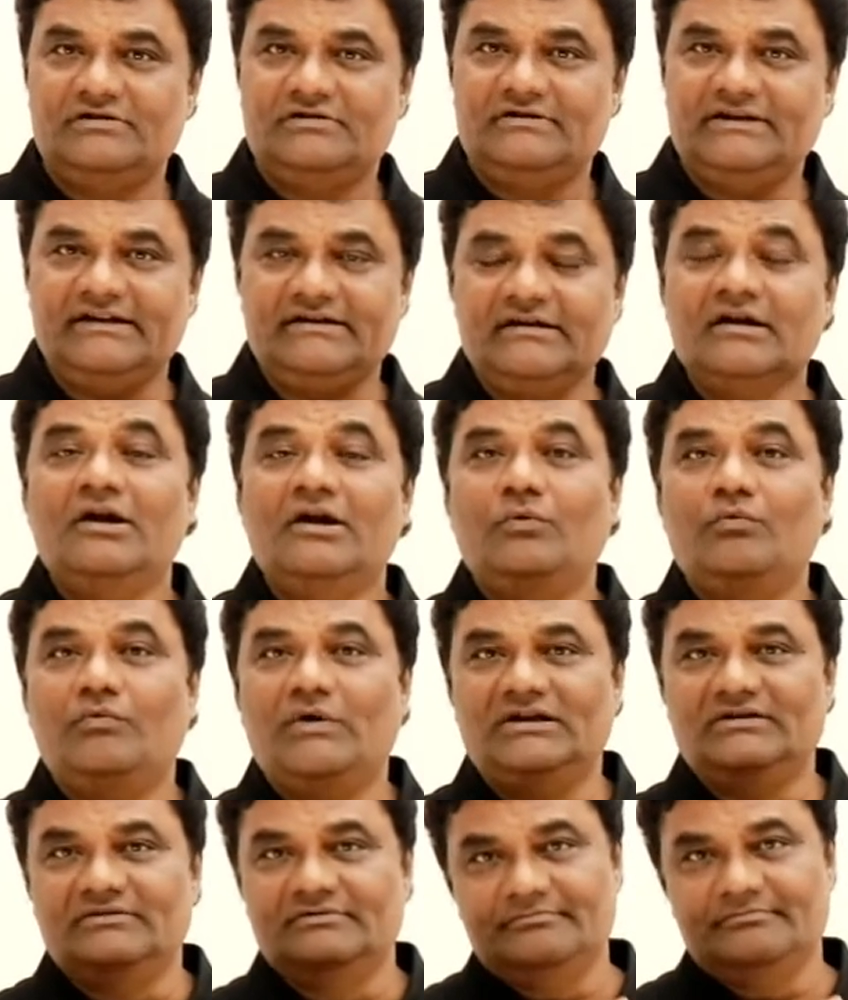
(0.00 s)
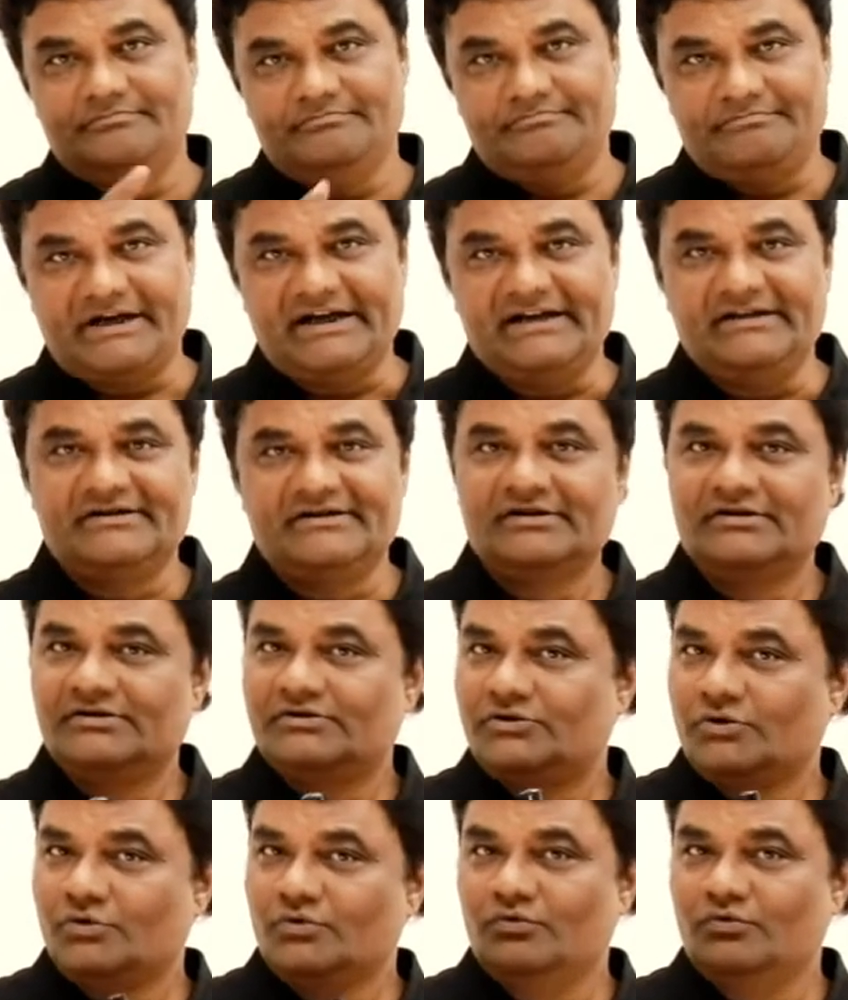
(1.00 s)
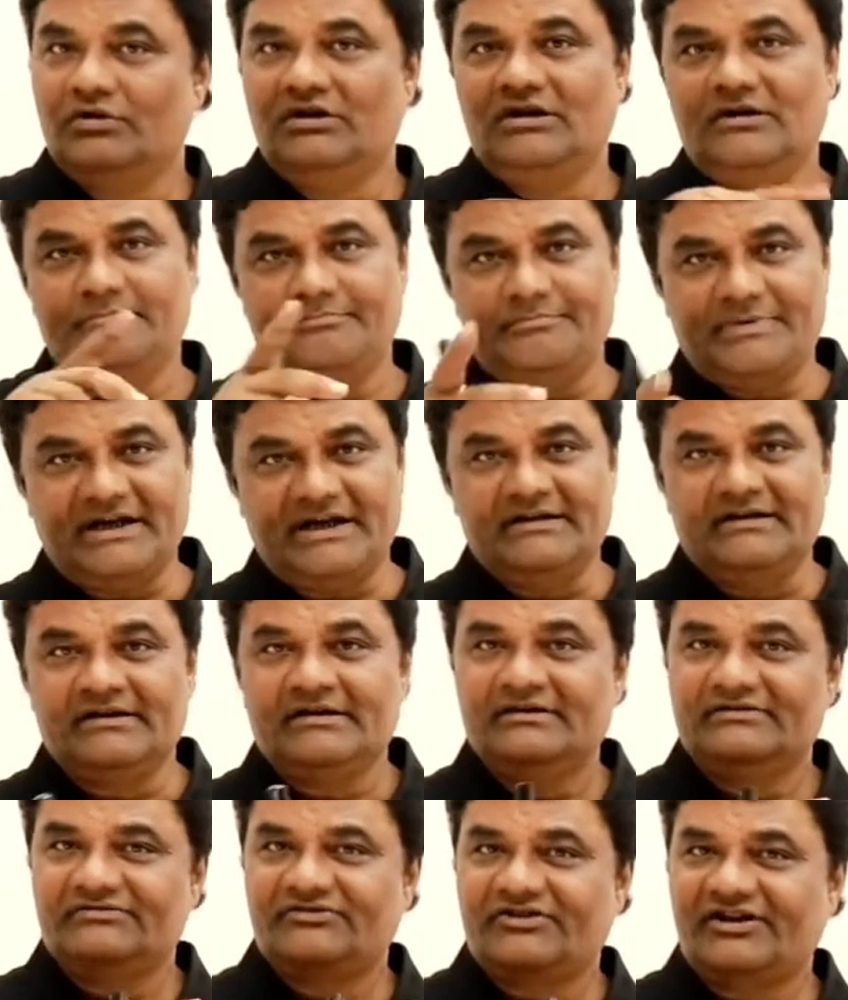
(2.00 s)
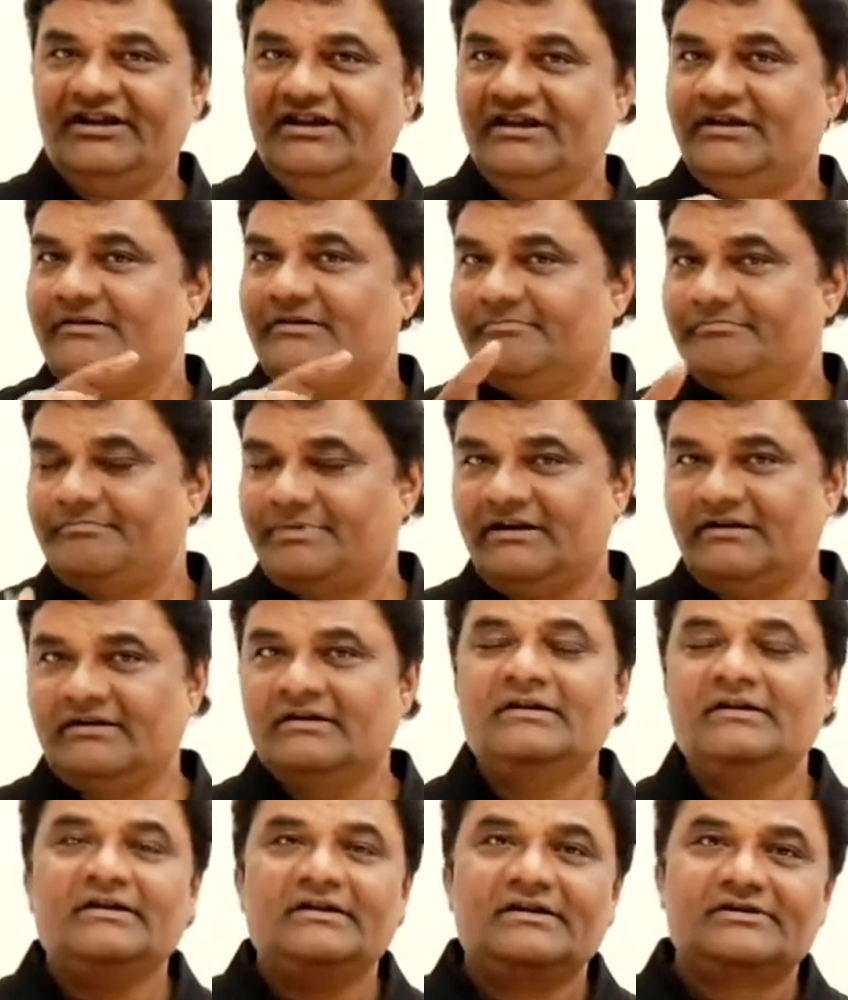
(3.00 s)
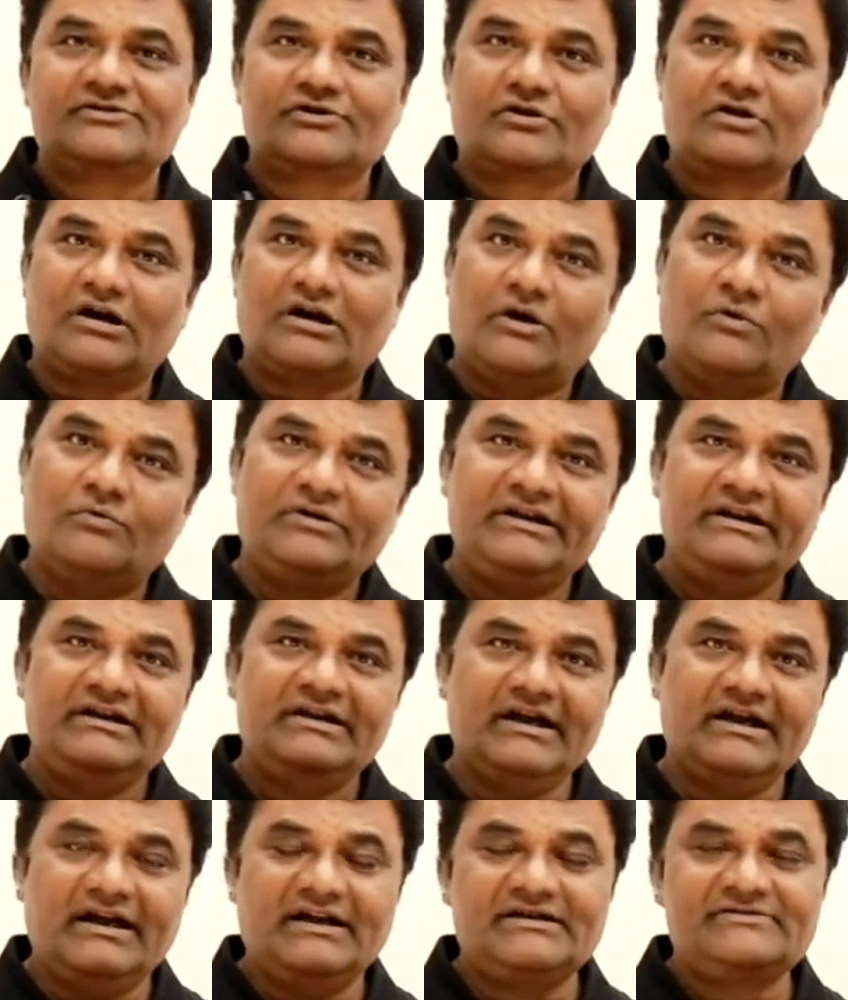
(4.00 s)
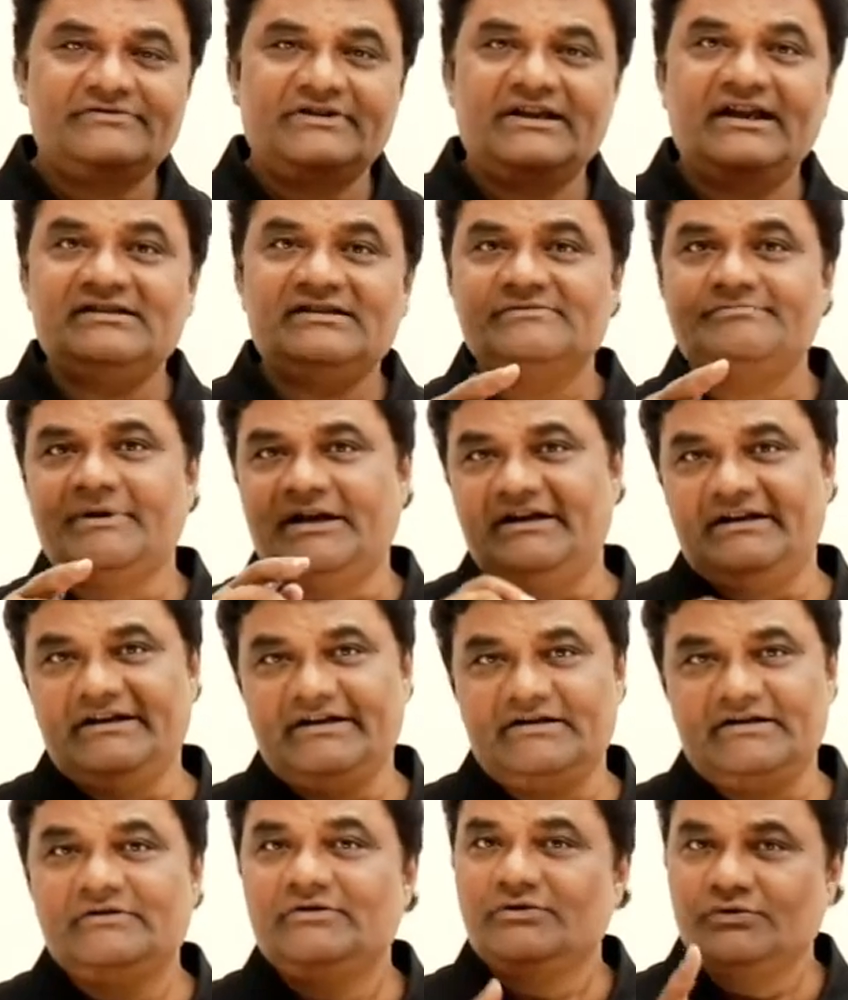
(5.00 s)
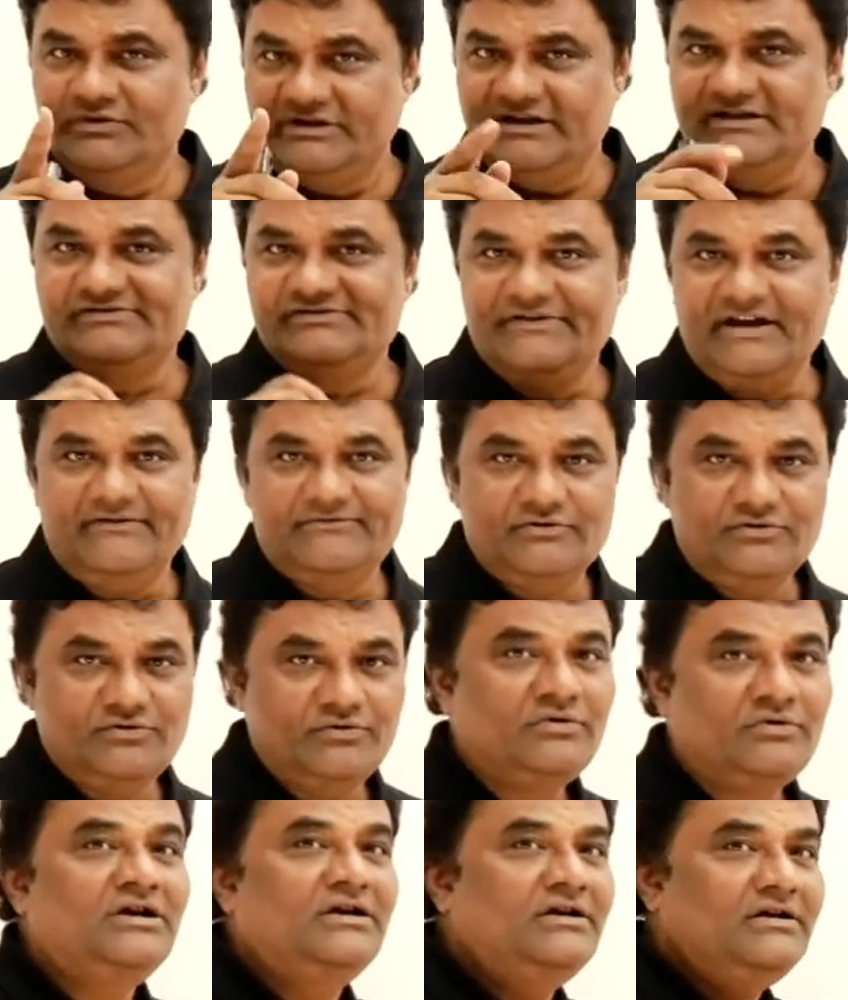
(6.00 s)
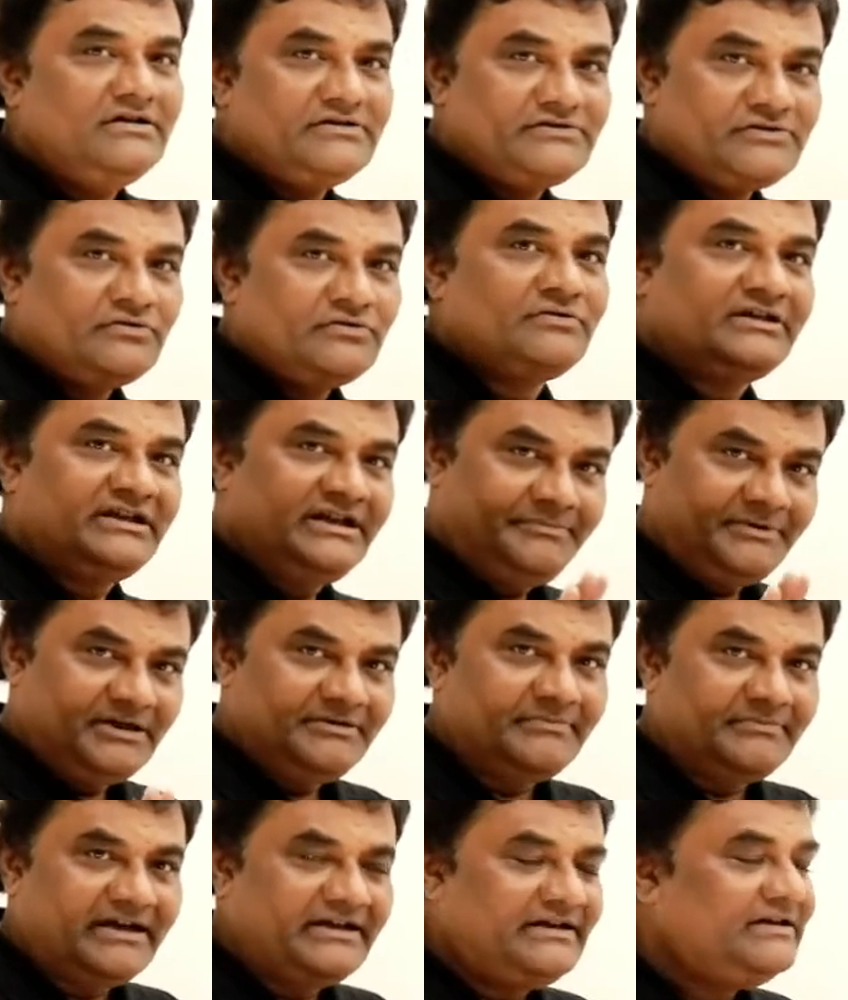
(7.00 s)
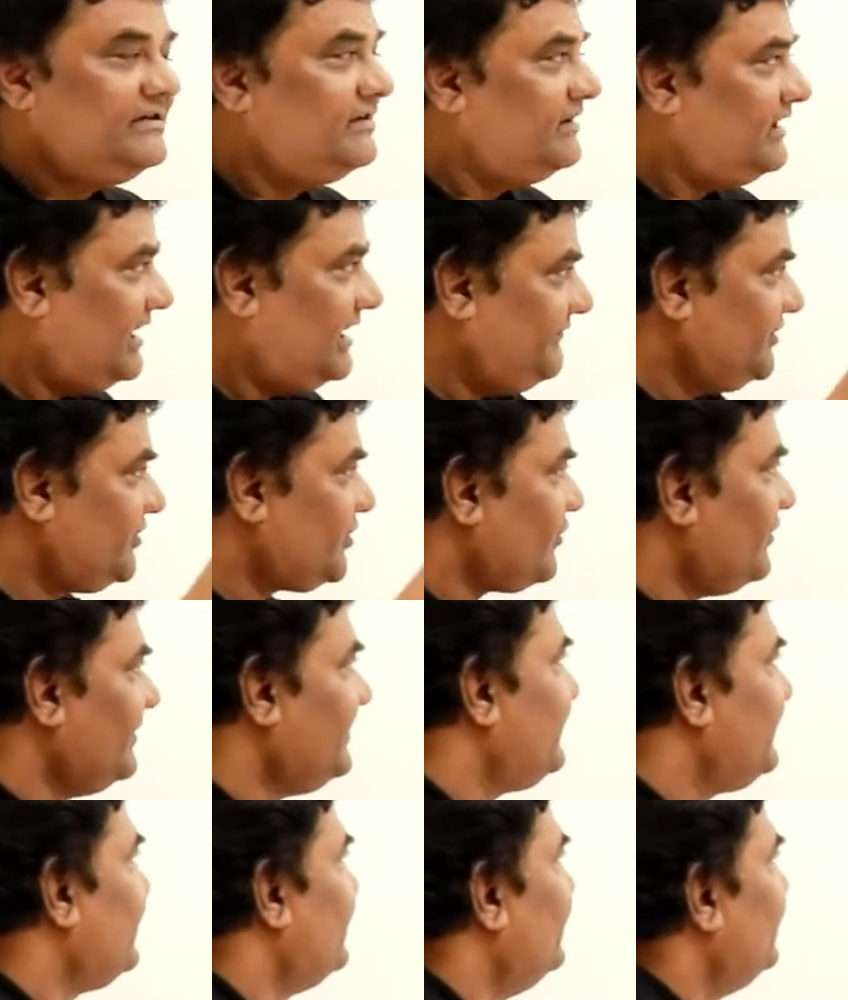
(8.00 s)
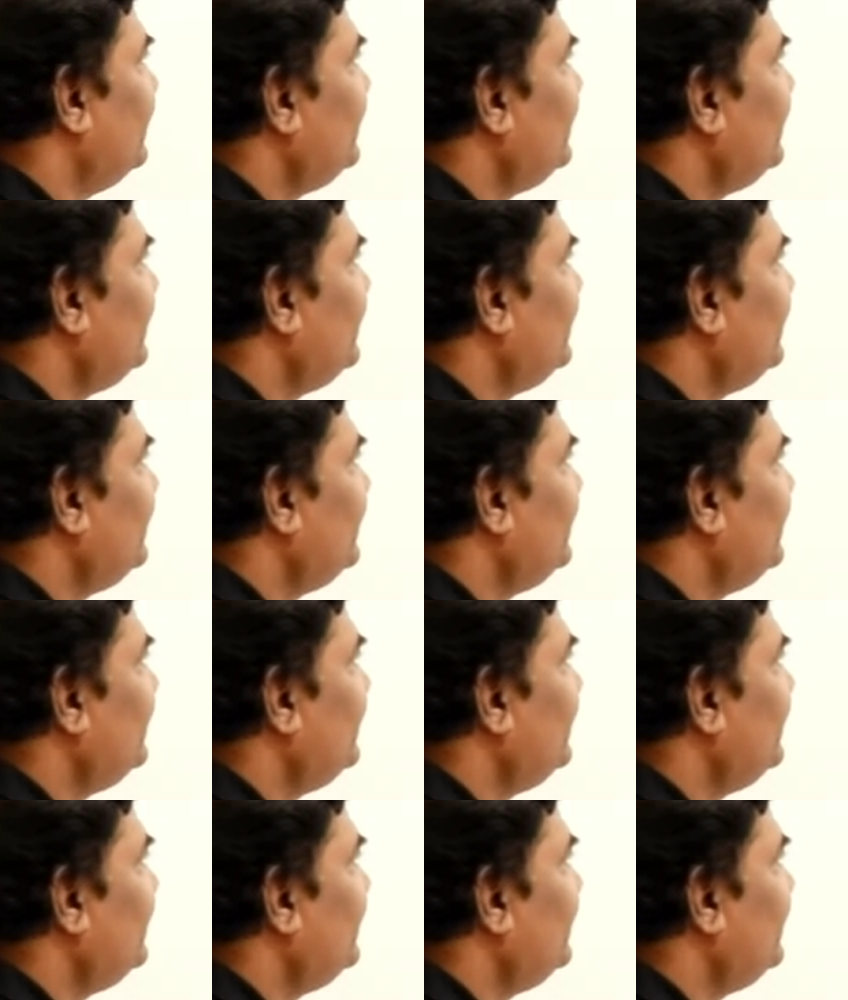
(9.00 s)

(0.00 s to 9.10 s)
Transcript: Like 1 print, 2 print, 3 print. So counting as well as printing, two things we have to do. So keep in mind, I will draw it.